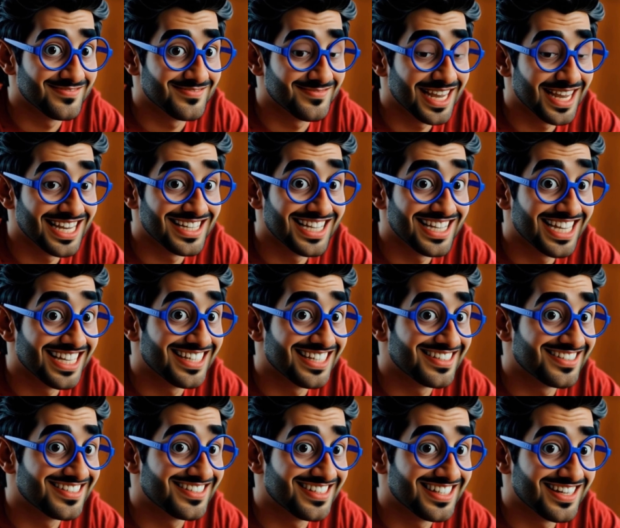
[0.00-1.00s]
And he
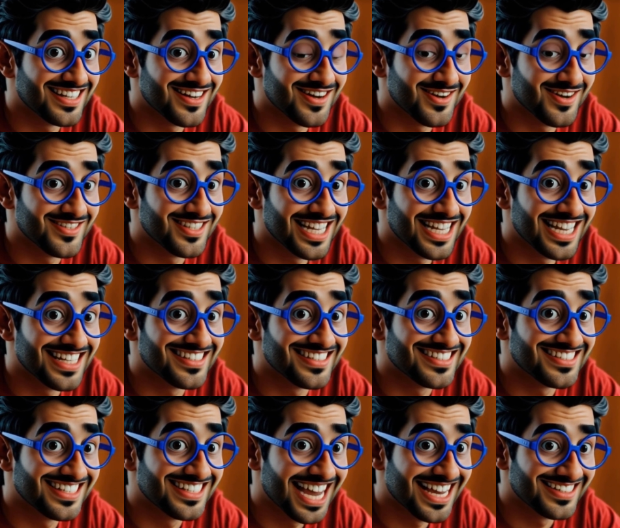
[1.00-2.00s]
still looked
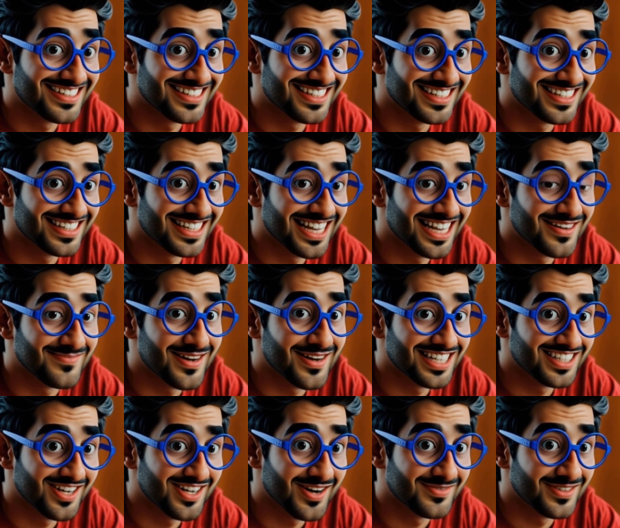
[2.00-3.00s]
exactly like my
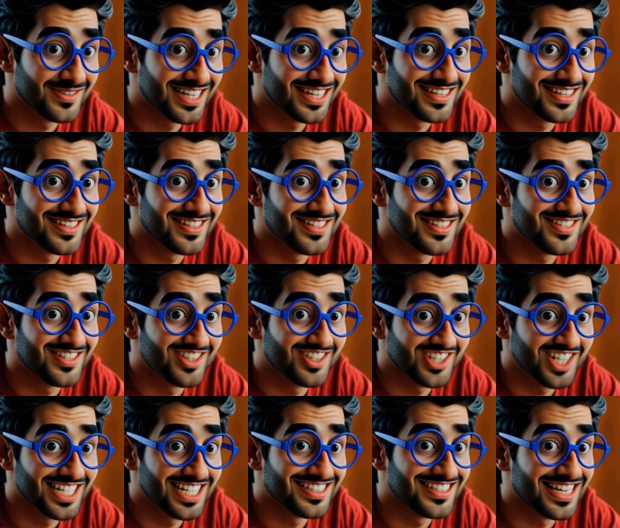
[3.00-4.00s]
Tommy,
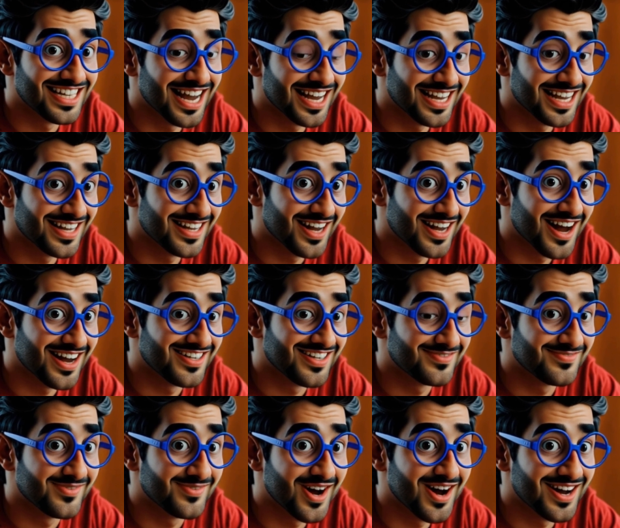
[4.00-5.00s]
just a lot
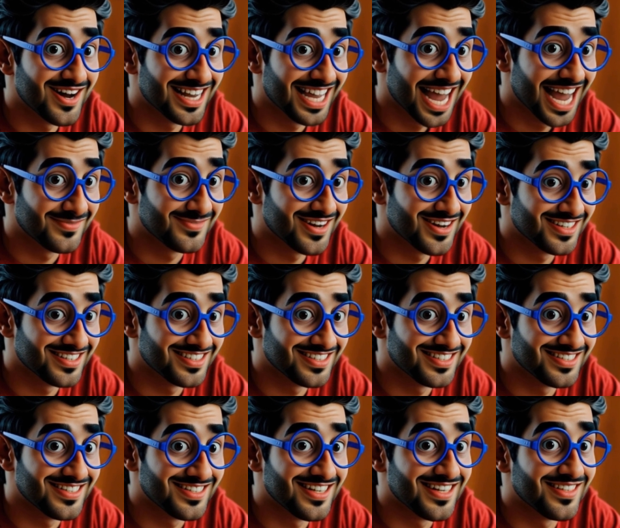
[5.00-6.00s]
more glamorous.